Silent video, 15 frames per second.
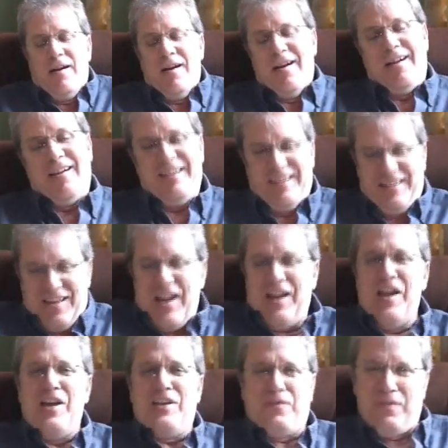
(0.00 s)
Hey,
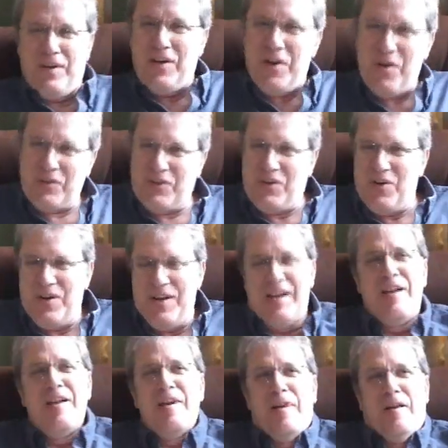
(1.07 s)
that last video certainly
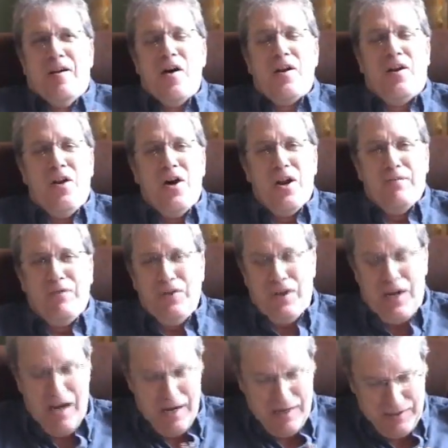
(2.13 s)
caught a lot of you
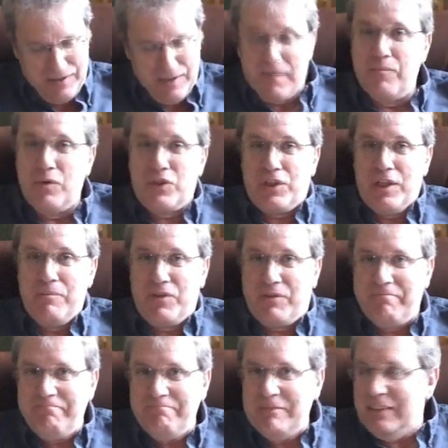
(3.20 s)
guys.
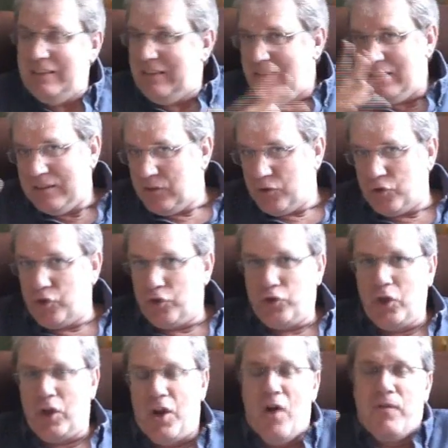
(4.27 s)
Muslims
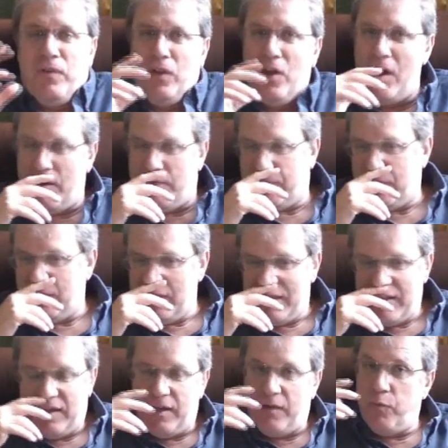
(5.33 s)
took an awful lot of
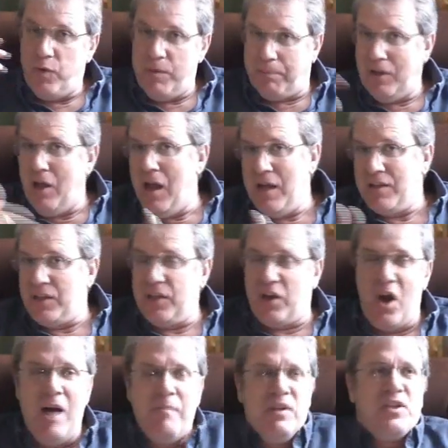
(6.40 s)
replies and
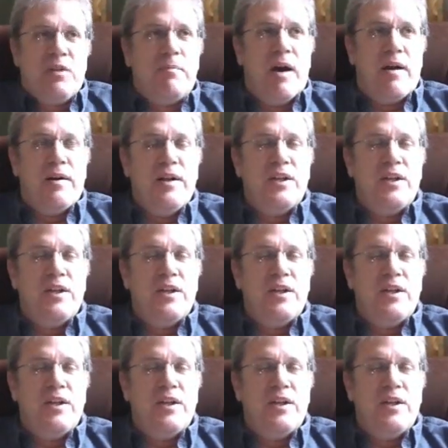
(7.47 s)
comments about it.